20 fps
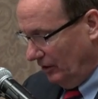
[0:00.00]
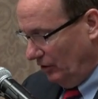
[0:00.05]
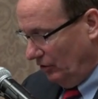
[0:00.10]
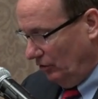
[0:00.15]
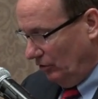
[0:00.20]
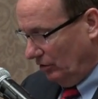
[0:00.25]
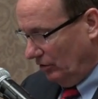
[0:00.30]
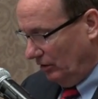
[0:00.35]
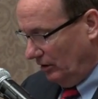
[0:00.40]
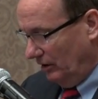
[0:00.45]

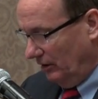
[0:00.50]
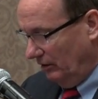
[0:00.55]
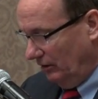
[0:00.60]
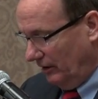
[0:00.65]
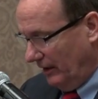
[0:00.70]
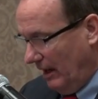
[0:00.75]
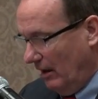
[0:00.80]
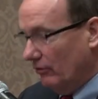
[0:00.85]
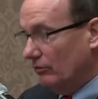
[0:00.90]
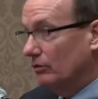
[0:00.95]
You're going to
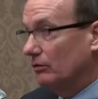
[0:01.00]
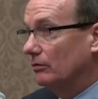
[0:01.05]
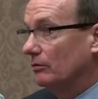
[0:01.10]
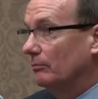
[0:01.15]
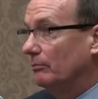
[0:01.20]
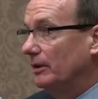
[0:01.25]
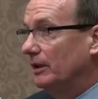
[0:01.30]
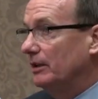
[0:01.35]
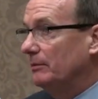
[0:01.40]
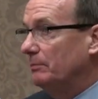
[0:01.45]
encounter
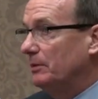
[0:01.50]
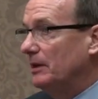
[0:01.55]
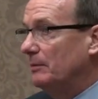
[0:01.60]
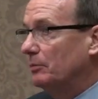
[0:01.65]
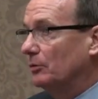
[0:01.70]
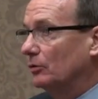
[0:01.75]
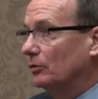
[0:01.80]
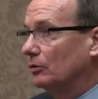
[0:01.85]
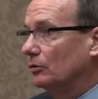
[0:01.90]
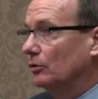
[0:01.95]
many
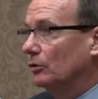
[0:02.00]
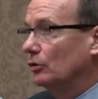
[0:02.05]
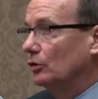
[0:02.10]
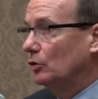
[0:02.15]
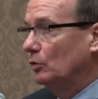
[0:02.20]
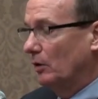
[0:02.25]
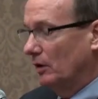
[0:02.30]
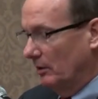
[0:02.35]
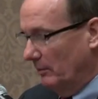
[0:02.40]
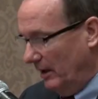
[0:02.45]
people who
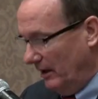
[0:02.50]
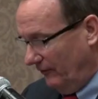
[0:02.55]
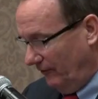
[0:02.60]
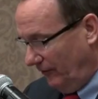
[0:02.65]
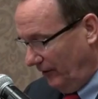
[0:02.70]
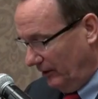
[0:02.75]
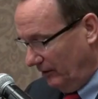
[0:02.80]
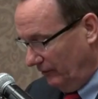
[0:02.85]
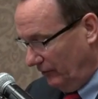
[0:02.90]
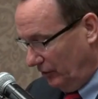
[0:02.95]
want to make
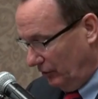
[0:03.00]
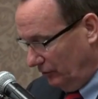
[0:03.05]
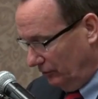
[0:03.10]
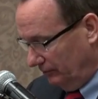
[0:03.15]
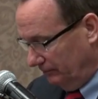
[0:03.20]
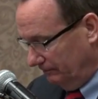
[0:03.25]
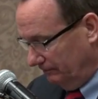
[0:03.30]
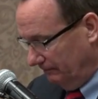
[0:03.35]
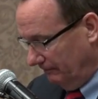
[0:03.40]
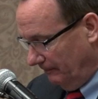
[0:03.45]
fun of you
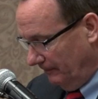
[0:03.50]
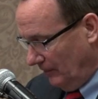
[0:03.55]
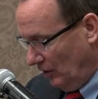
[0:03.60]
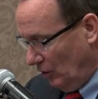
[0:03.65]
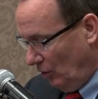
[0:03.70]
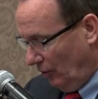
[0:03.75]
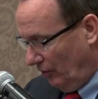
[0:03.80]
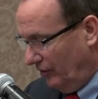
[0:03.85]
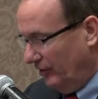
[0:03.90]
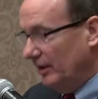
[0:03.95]

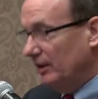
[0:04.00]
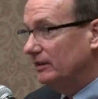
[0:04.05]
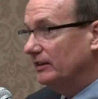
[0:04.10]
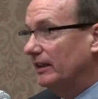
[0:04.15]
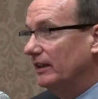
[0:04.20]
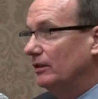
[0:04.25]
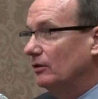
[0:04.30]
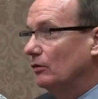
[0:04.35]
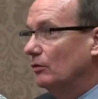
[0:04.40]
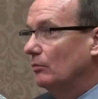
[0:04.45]
or think
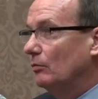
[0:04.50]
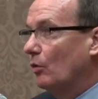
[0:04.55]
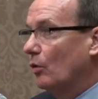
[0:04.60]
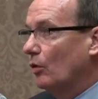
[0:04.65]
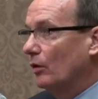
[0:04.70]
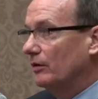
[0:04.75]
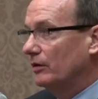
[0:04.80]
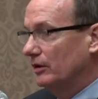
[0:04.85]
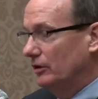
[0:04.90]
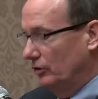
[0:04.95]
they know
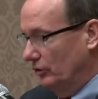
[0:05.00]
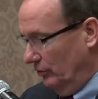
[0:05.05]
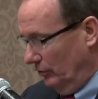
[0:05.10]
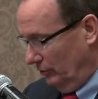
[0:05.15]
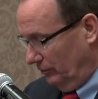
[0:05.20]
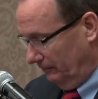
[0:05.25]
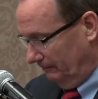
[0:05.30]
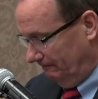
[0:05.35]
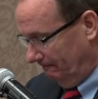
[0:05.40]
more than you.